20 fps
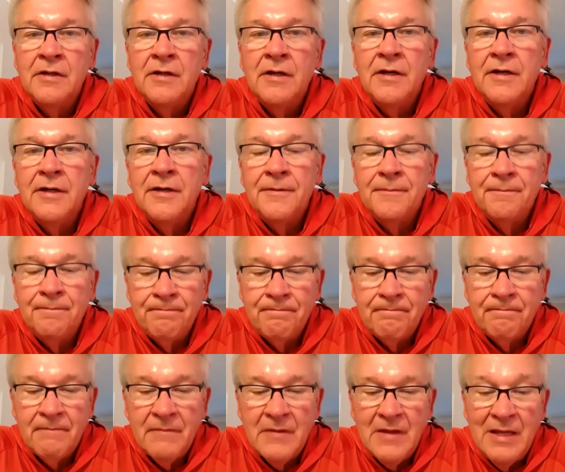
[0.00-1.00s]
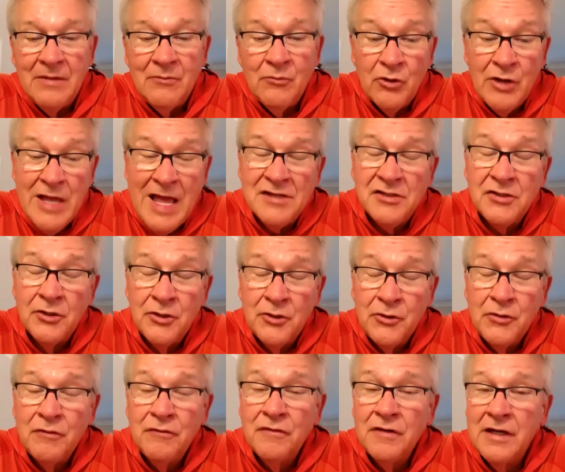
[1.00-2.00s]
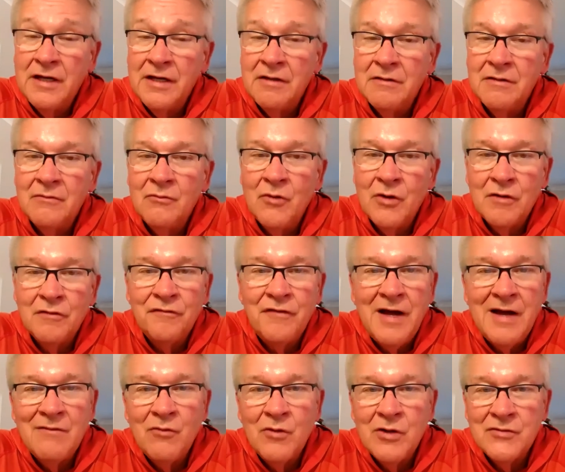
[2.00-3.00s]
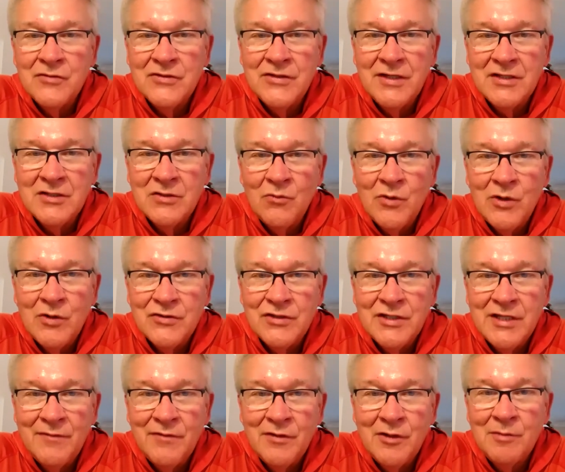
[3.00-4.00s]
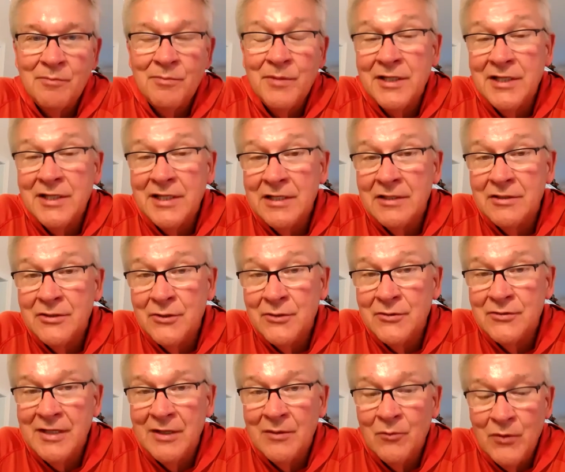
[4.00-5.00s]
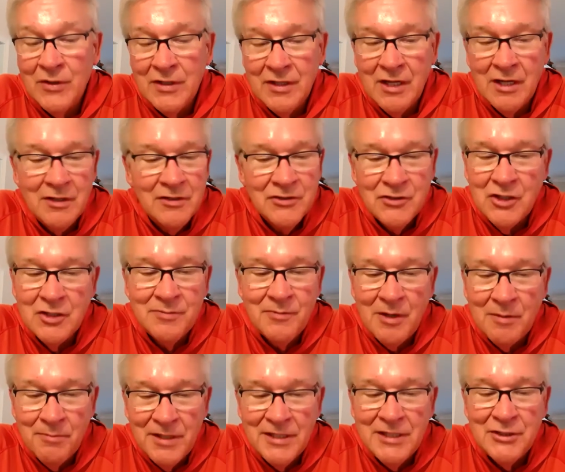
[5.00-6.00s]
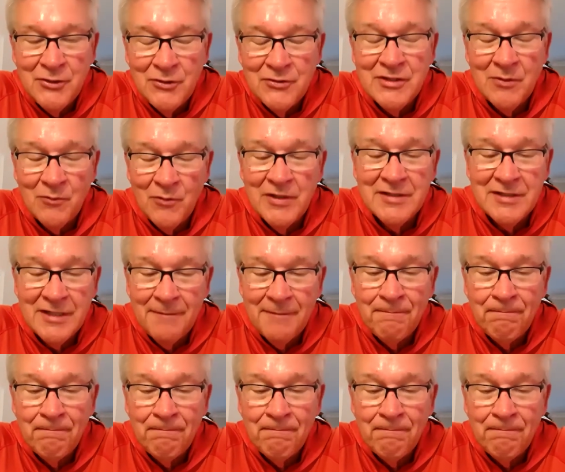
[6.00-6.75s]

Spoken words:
And we're actually going to do 105, 106, and 107 on Monday, Tuesday, on Monday, Tuesday, and Wednesday.